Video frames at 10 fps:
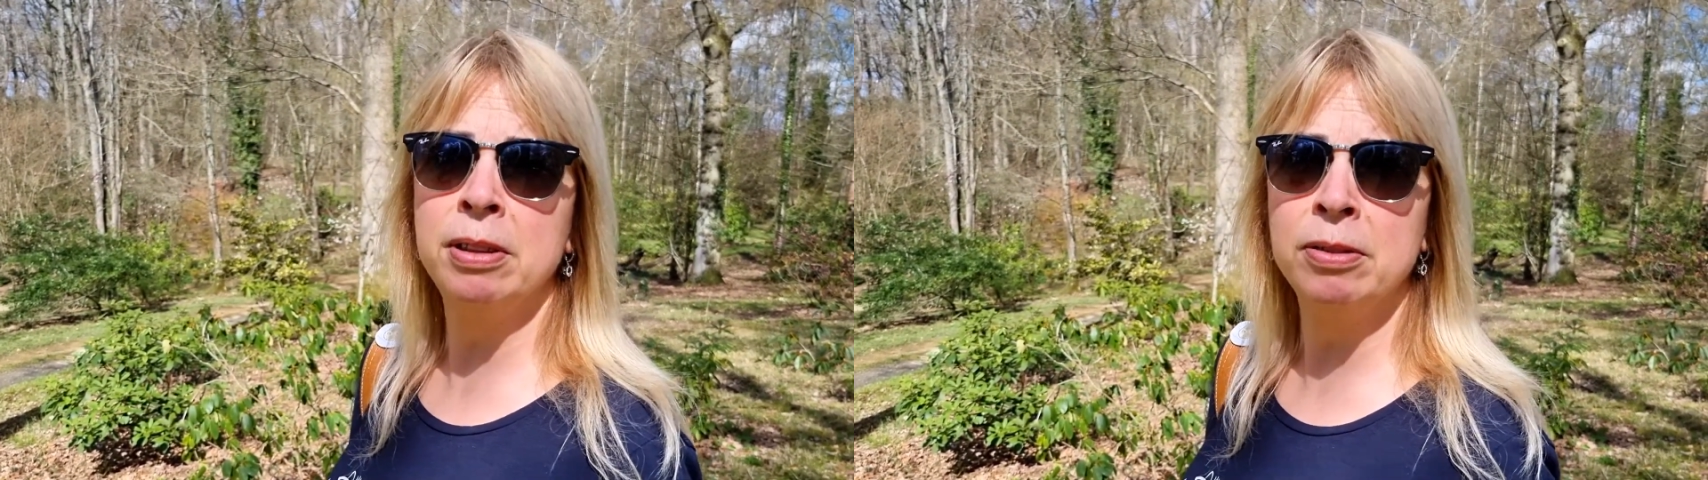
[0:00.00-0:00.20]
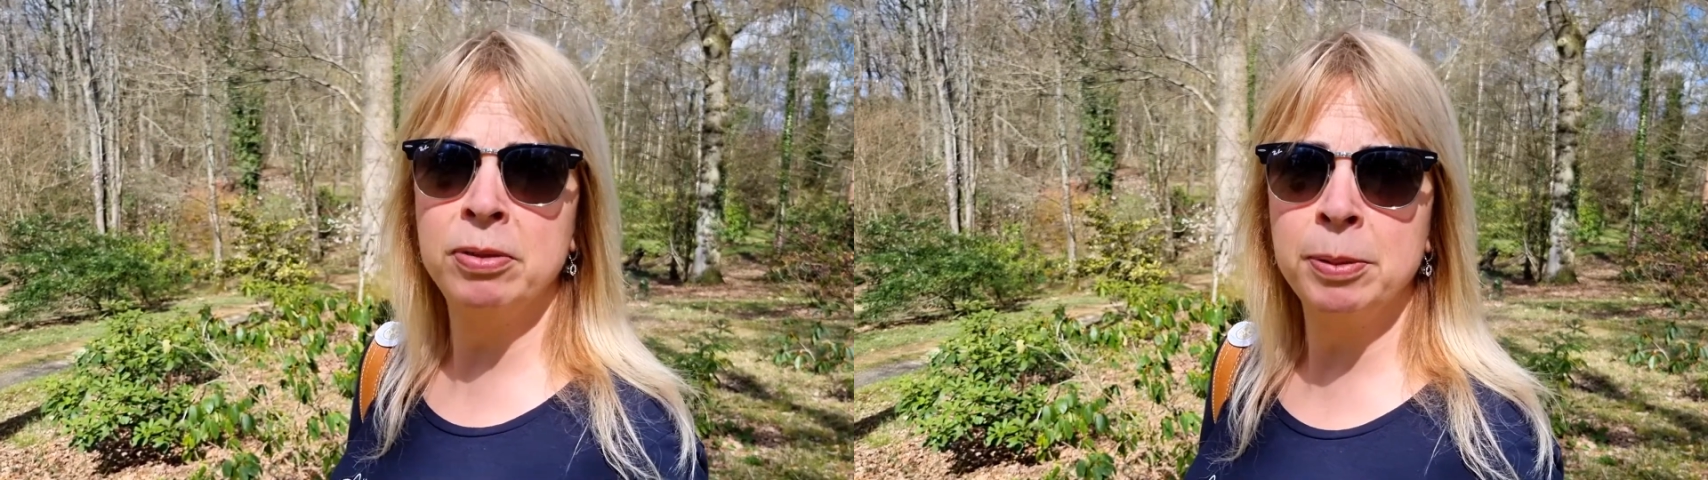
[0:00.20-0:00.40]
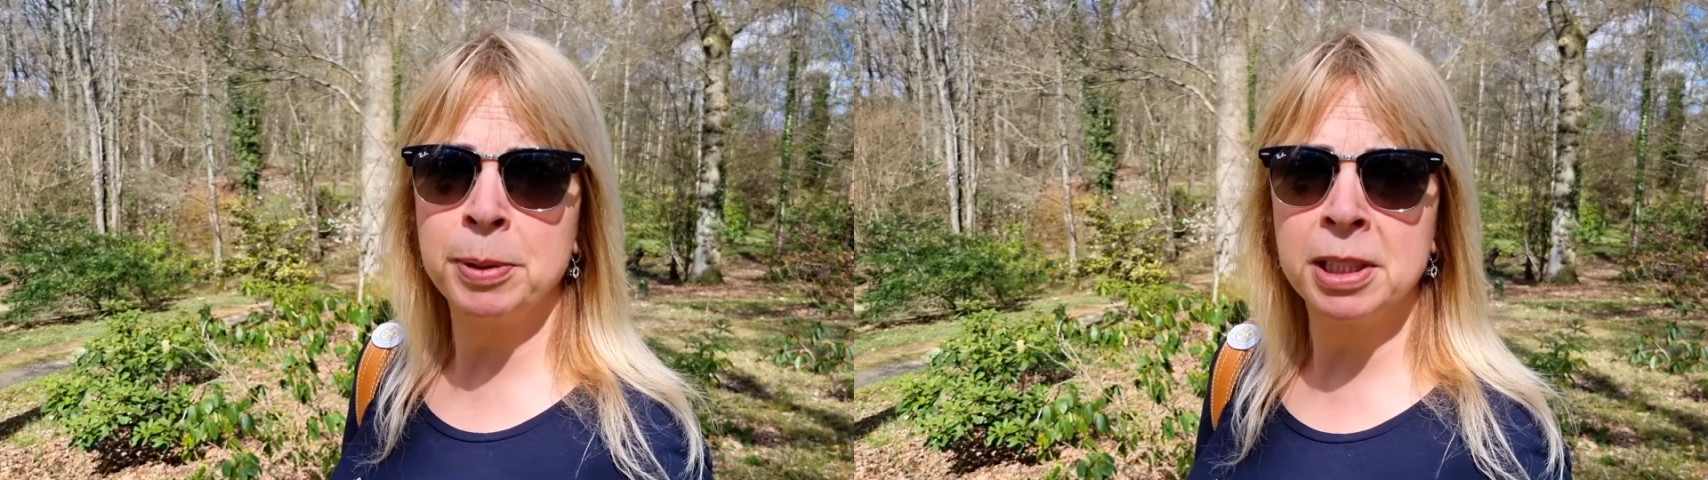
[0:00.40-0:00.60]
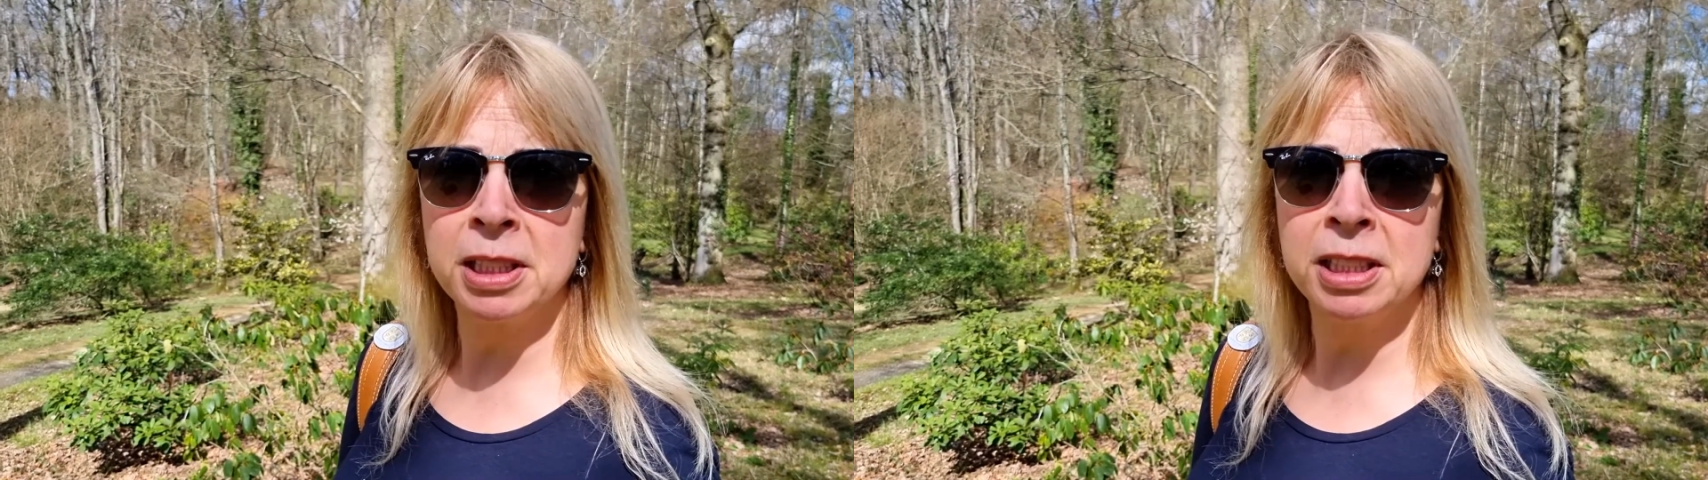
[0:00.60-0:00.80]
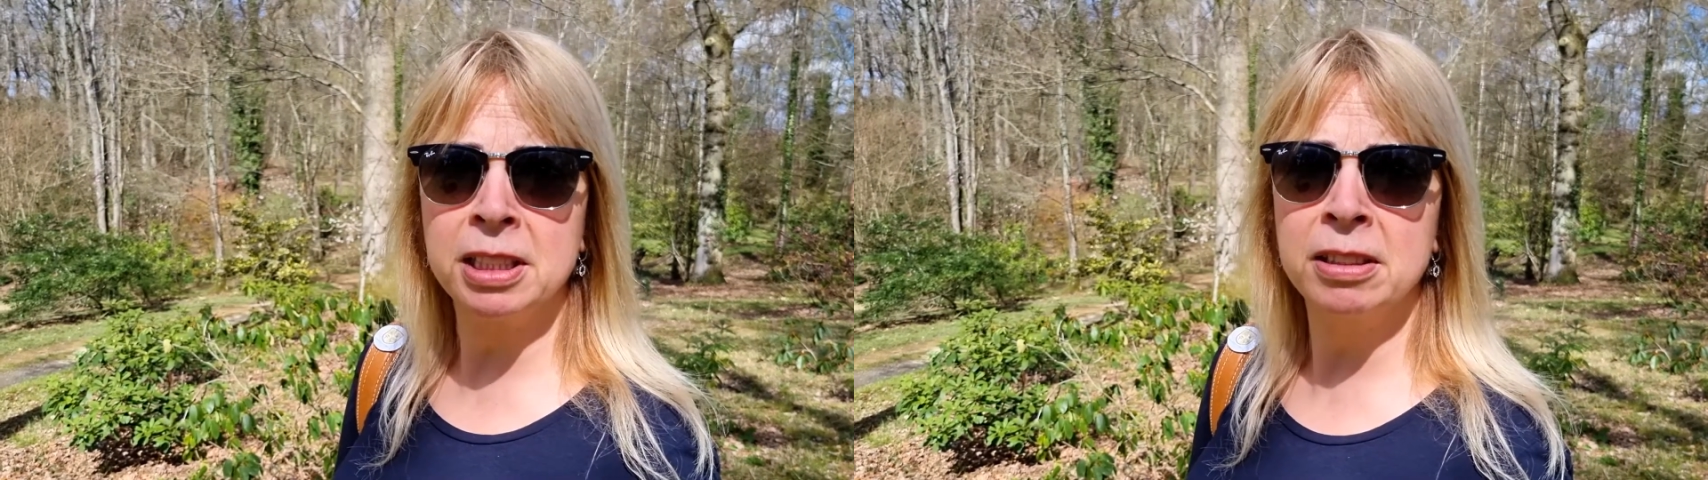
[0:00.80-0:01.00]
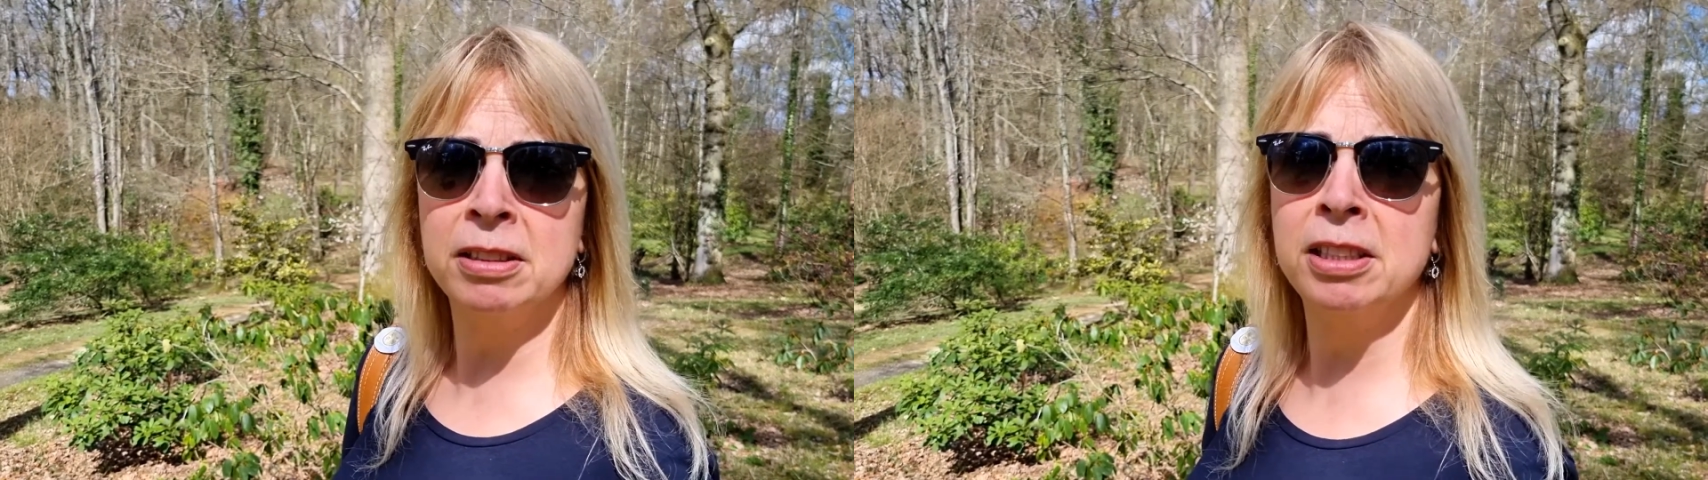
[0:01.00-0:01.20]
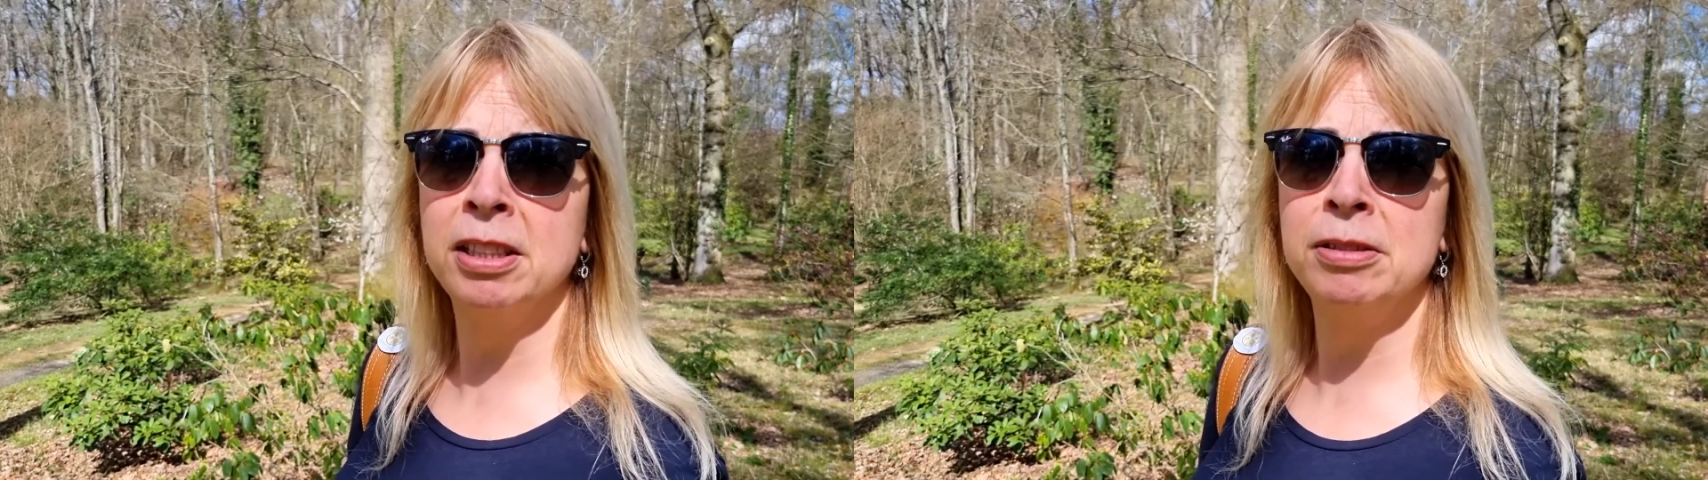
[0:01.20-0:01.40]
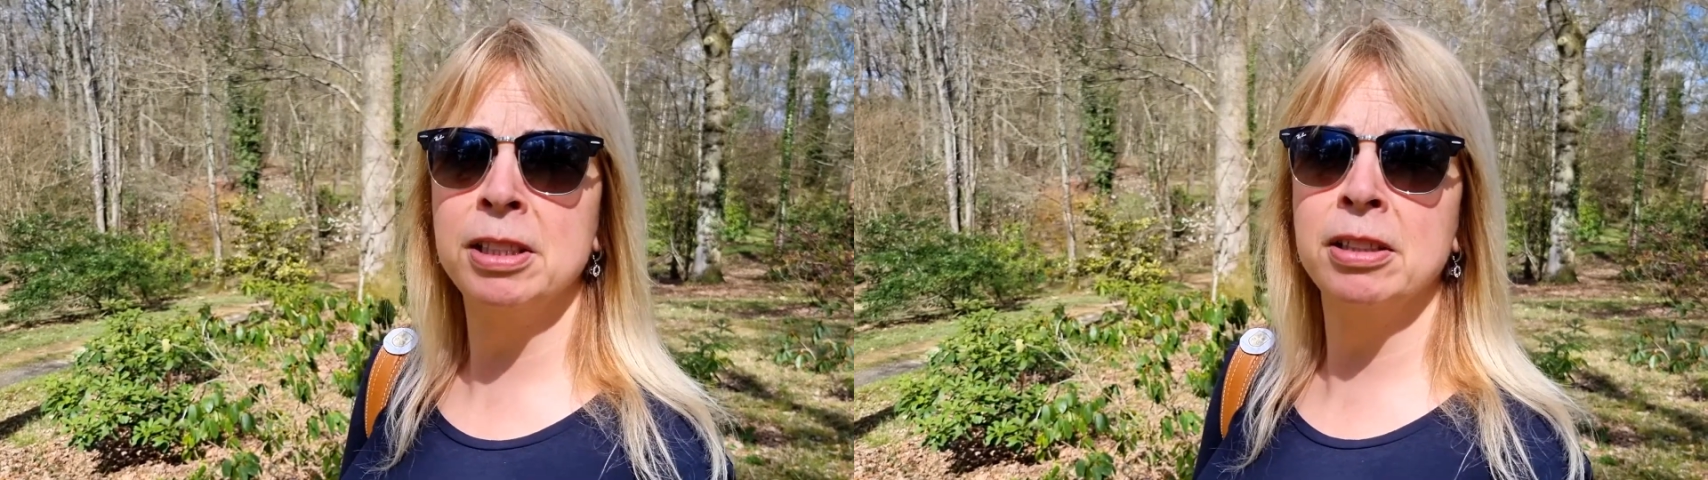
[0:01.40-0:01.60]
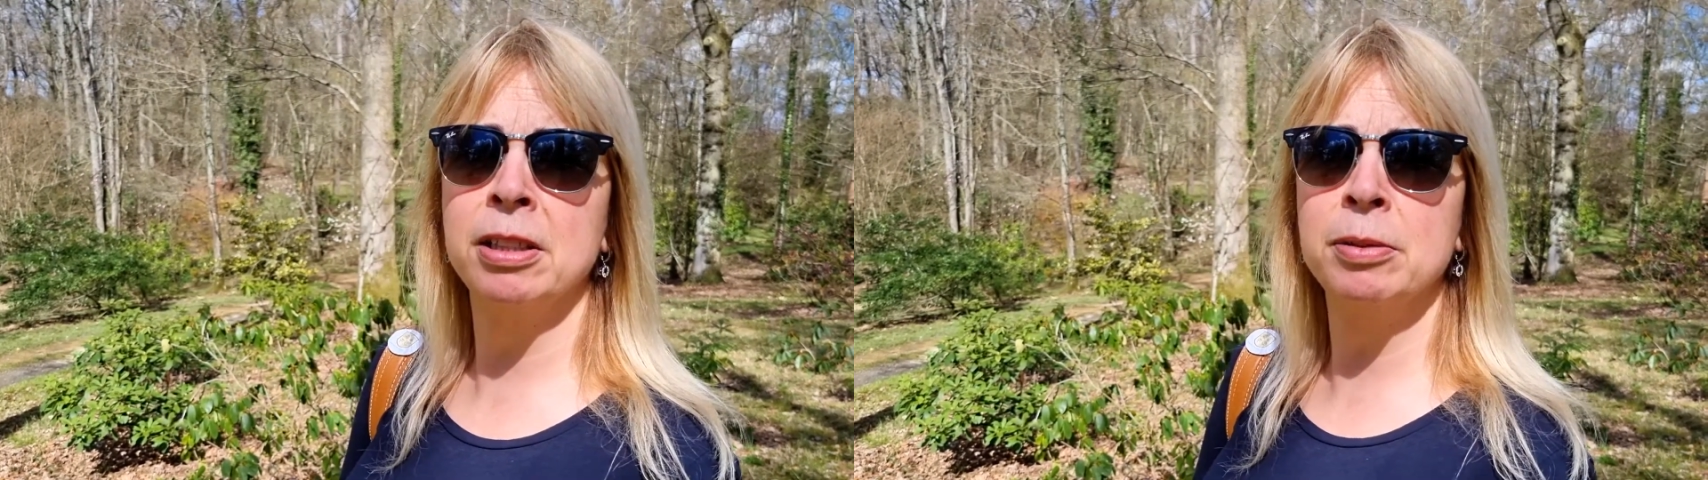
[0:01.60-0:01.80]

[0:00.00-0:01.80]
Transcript: looked very much like a hotel though,